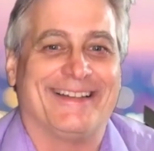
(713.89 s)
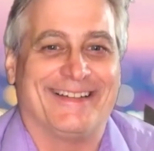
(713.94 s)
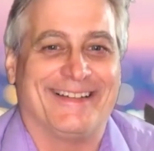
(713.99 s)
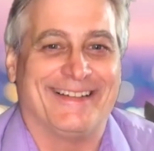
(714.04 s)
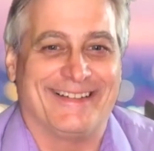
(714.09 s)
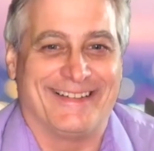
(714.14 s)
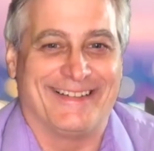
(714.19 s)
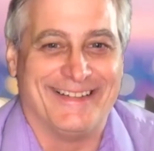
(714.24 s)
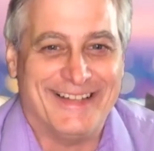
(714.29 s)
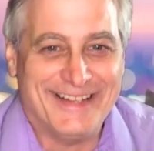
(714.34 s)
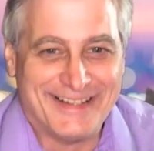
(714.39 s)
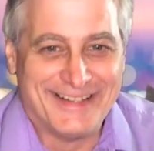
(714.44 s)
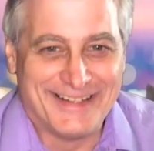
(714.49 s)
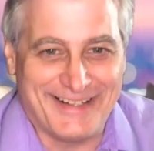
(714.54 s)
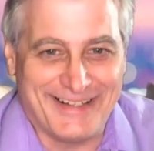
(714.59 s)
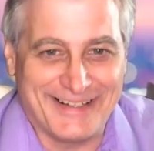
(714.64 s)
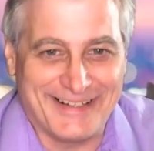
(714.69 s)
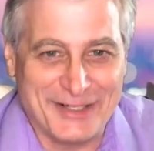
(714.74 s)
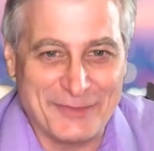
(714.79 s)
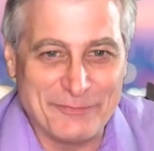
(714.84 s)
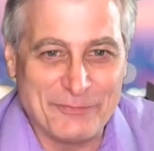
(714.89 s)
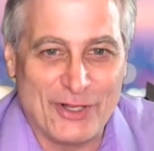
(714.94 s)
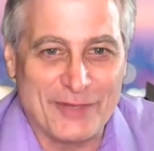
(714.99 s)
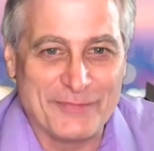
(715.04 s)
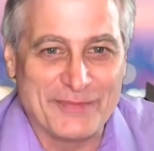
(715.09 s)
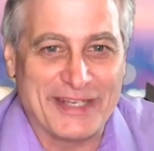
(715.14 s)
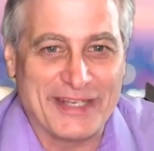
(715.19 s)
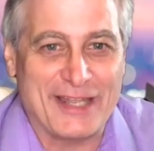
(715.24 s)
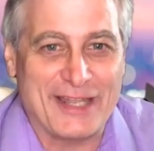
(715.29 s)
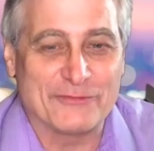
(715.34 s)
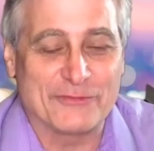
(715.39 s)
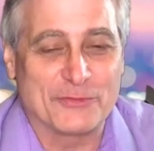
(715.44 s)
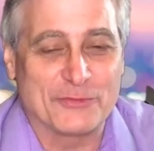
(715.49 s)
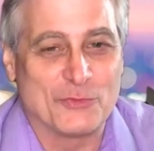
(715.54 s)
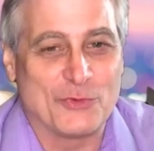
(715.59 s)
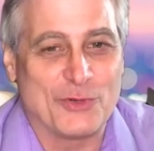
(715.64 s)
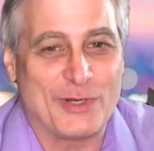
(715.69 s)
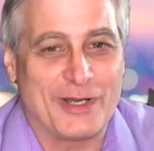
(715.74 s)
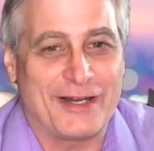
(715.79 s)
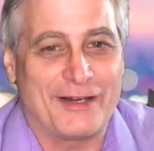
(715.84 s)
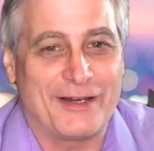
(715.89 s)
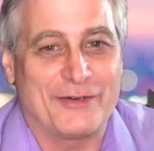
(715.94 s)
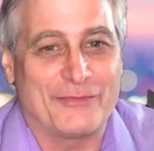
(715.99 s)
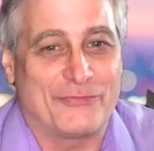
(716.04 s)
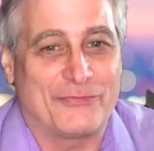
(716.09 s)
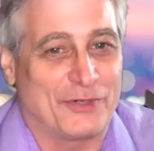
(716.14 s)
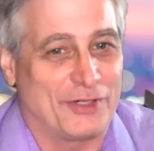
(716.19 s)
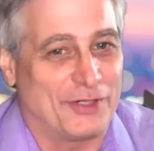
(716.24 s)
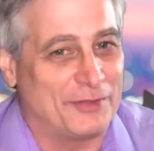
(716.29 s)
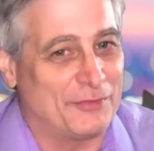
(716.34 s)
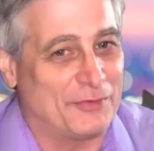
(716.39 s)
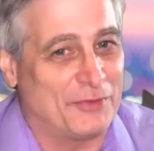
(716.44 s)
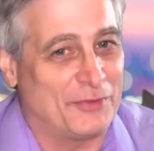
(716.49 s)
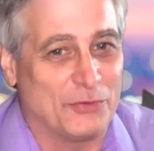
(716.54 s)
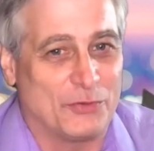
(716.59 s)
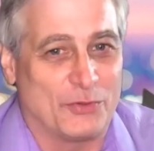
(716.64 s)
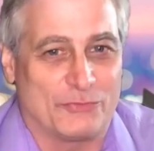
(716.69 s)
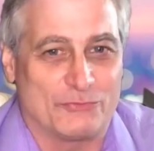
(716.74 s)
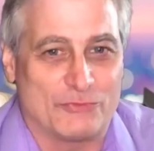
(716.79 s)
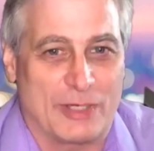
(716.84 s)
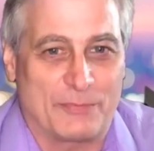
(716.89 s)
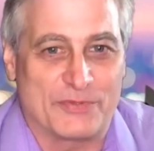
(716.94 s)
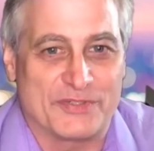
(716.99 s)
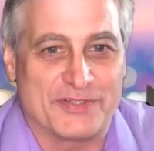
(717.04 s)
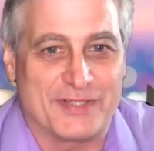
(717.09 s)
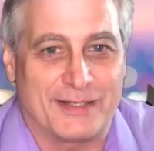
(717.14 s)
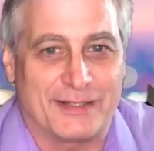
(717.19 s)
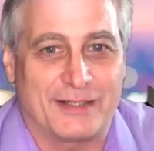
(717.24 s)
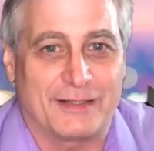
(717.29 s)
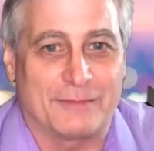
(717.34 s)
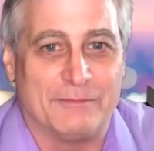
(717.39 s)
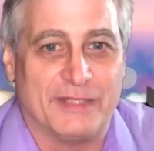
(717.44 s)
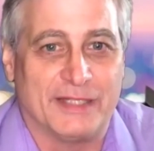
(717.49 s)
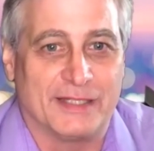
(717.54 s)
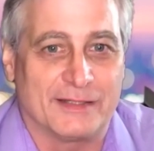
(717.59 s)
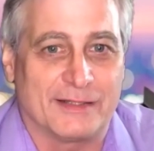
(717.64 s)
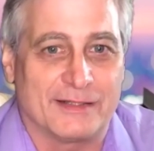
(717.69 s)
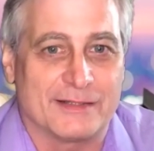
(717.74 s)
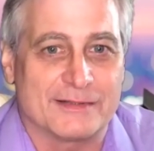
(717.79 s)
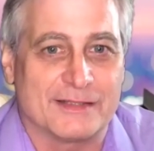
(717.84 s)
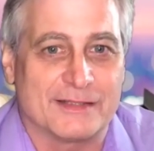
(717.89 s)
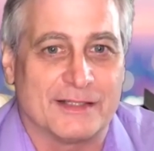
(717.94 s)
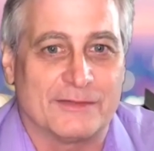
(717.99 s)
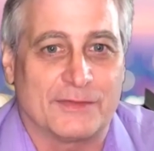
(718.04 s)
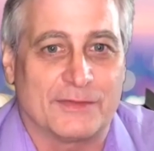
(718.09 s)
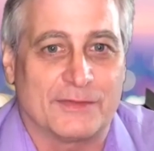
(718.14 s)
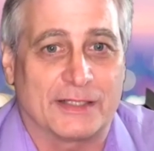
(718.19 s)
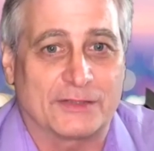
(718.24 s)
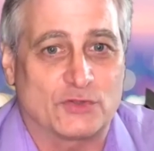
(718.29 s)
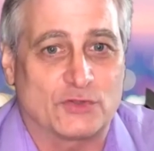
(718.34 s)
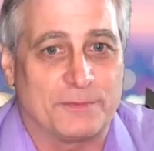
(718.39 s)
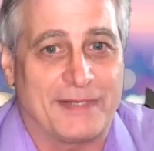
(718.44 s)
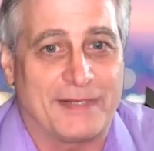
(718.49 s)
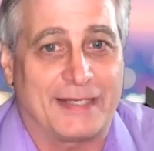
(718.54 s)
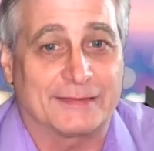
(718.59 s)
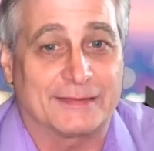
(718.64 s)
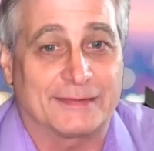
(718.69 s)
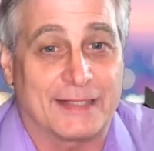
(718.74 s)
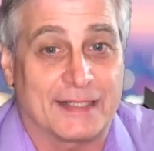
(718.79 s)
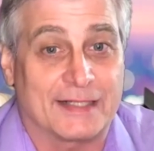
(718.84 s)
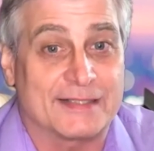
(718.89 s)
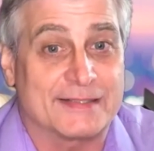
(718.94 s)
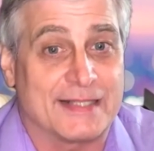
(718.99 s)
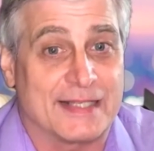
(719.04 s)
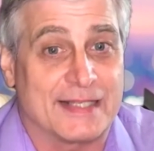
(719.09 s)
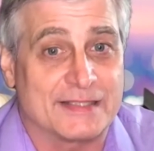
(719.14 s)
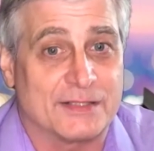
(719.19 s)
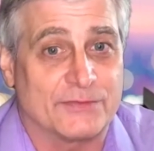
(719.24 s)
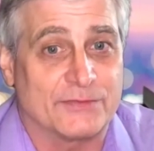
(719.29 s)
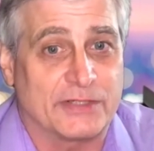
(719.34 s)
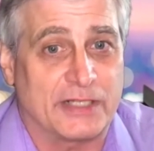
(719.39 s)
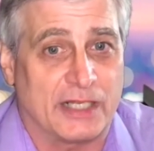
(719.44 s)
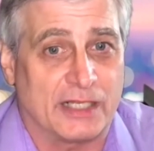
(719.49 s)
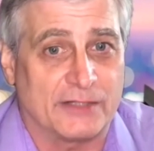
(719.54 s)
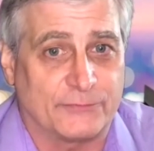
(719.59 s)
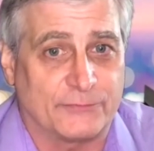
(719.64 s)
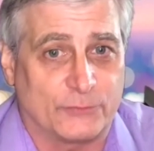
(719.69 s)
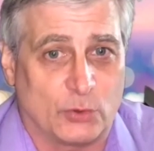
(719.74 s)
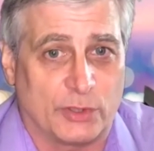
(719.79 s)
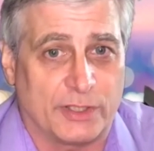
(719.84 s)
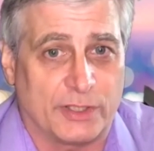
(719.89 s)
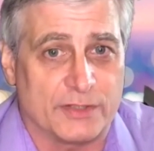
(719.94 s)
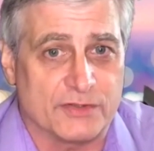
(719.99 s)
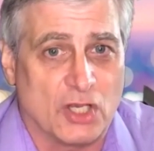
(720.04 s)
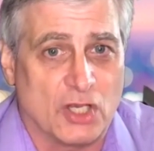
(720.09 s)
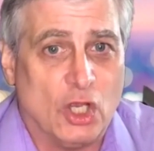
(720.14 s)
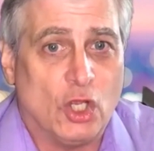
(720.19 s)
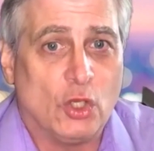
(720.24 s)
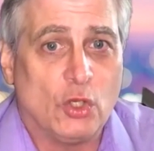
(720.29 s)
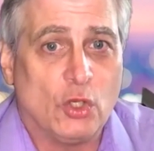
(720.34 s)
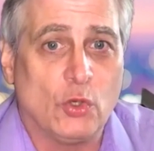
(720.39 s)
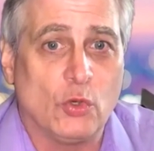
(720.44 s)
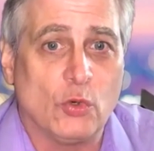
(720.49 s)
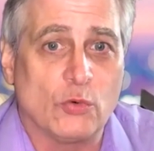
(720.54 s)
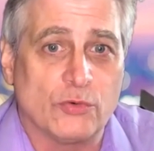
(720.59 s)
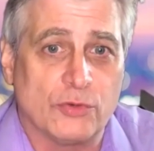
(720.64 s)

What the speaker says: Hi, I'm Paul McGavin from Wire, for representing millions of electromagnetic sensitive Californians who